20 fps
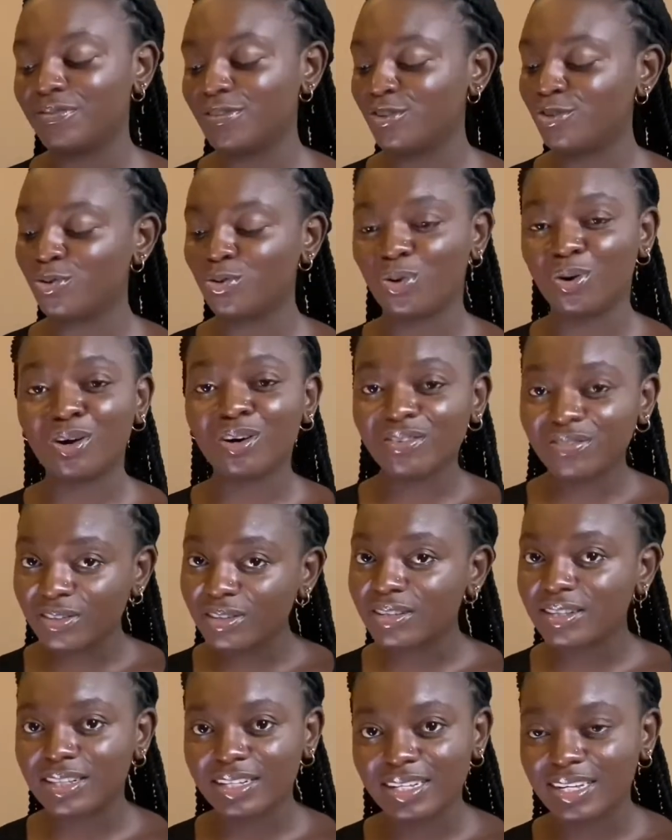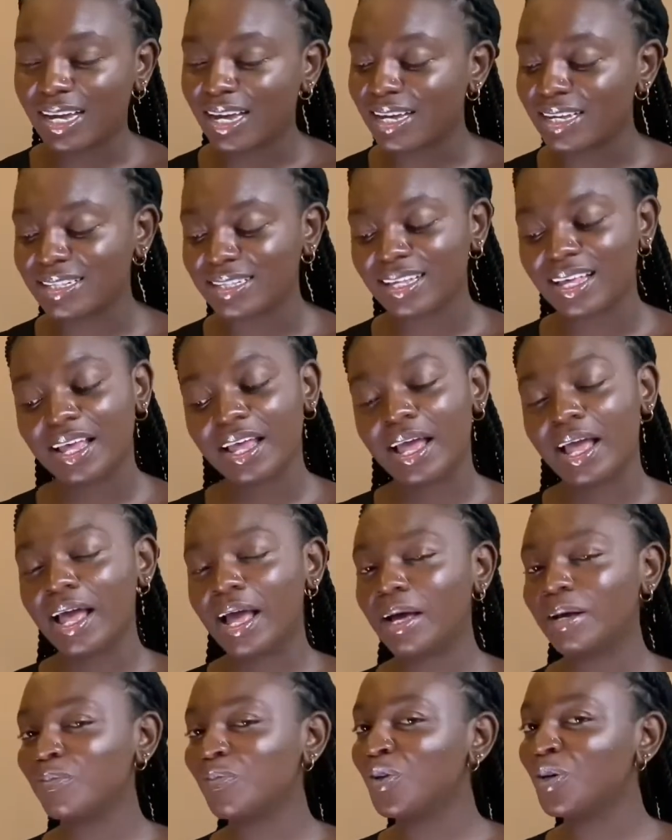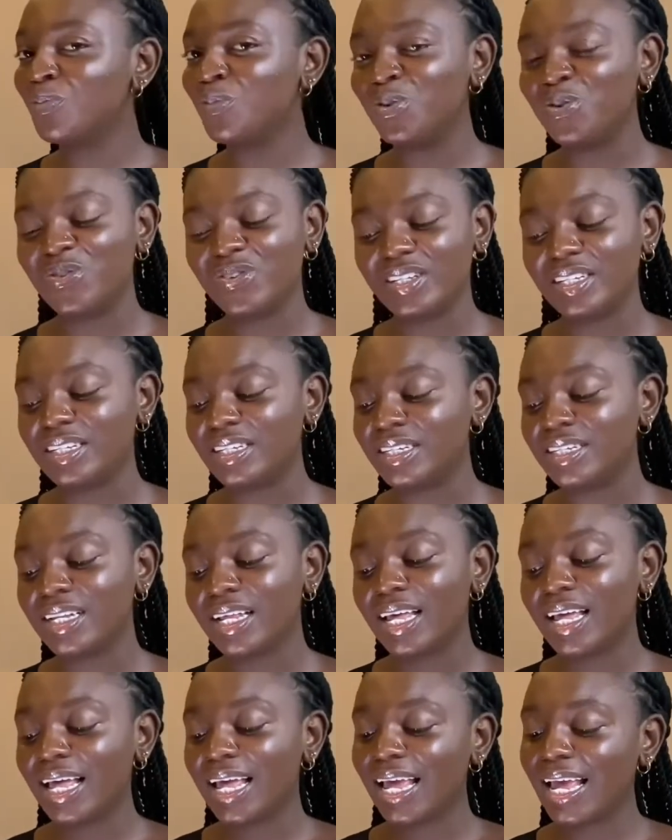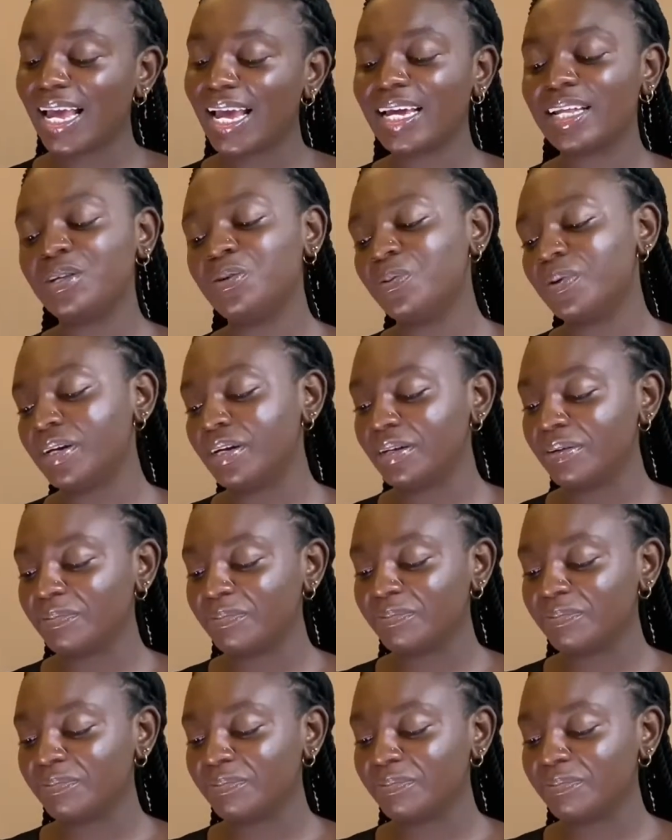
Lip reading: So obviously guys, not moving anywhere.